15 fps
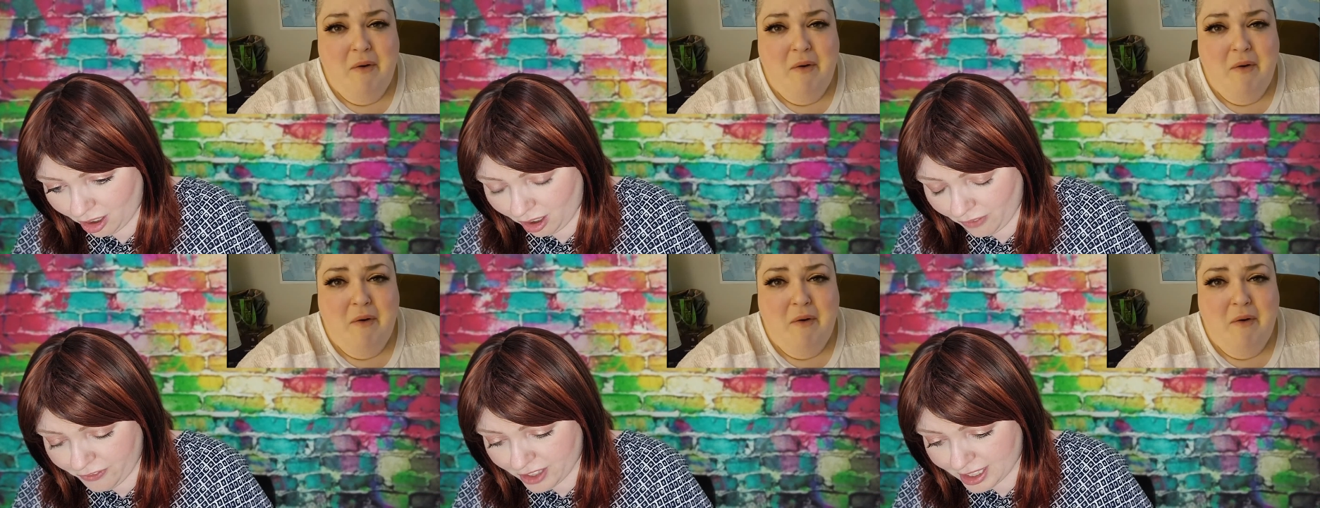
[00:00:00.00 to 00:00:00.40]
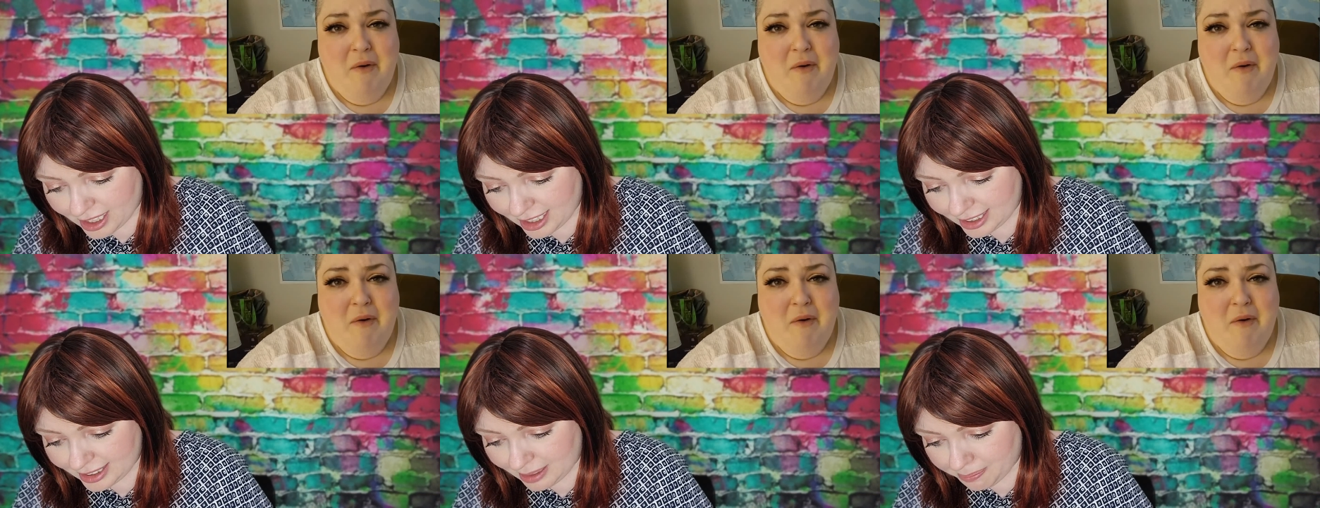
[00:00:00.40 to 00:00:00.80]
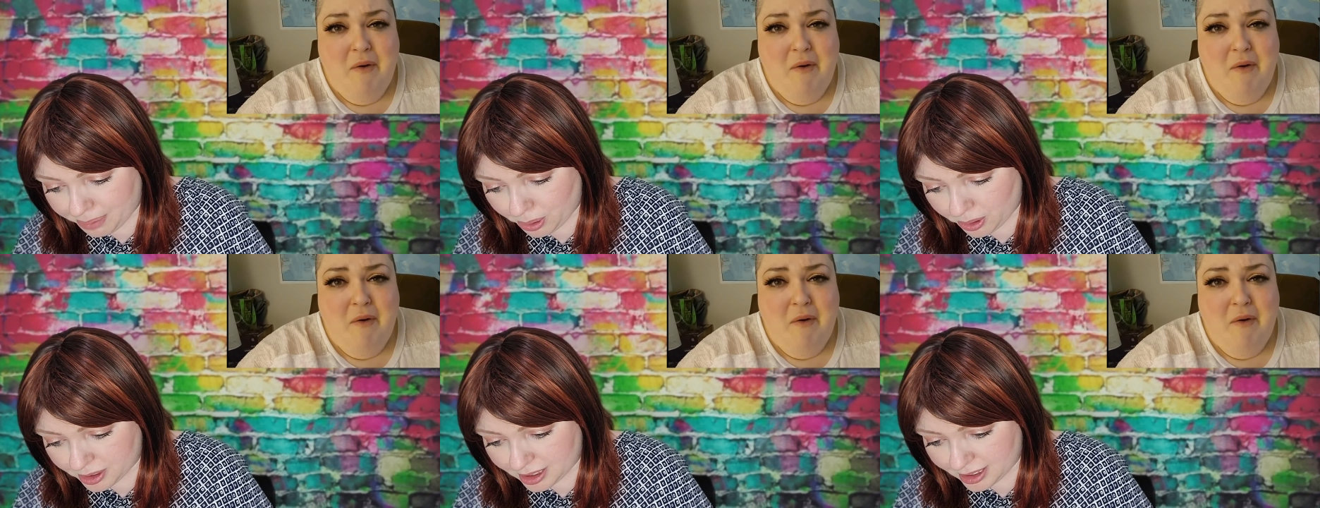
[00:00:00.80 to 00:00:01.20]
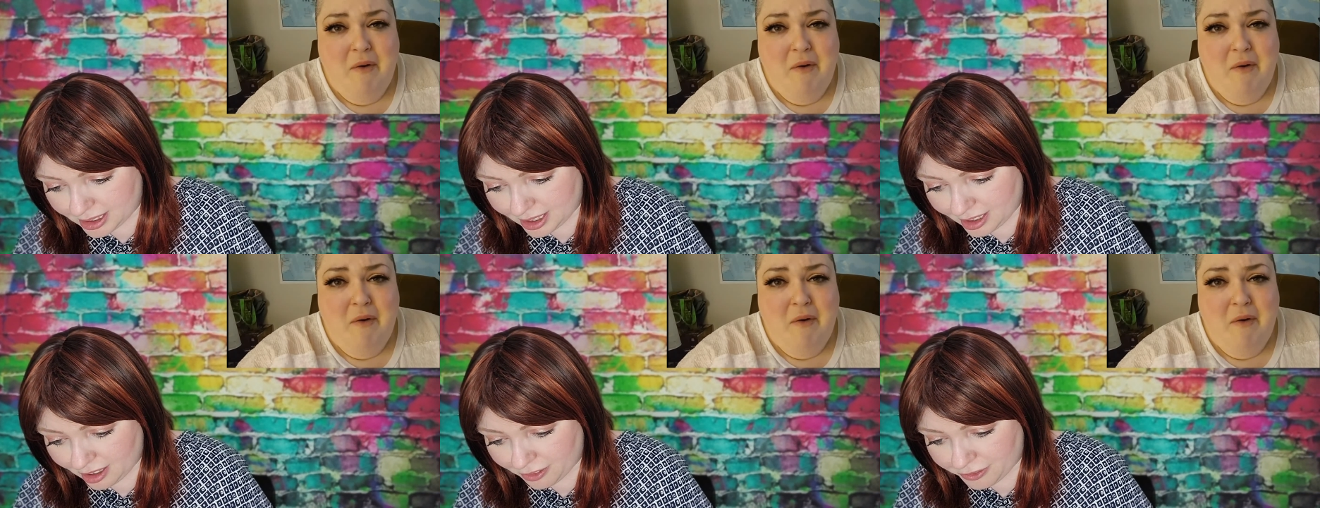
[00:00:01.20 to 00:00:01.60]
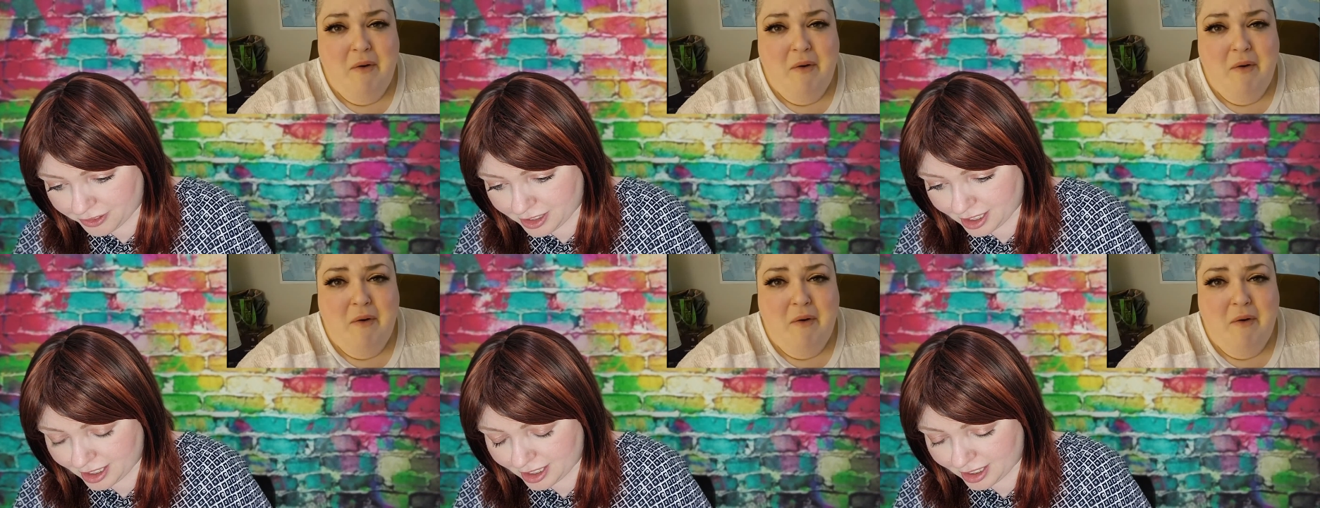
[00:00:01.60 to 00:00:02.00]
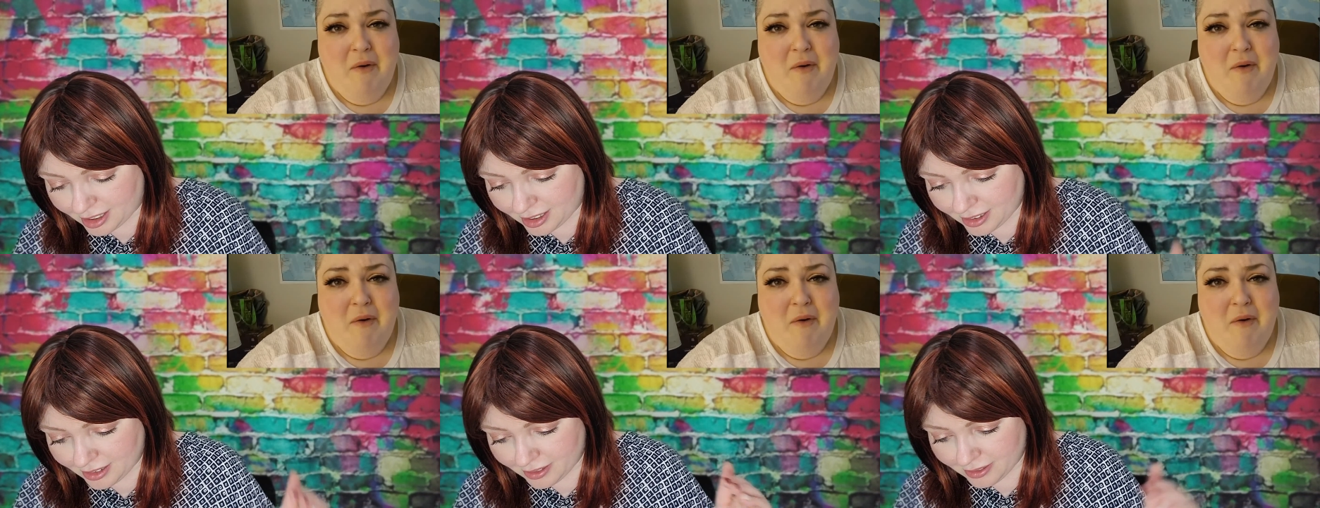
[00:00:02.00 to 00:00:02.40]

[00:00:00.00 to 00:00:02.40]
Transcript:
Speaker 1: Obviously, it's important enough to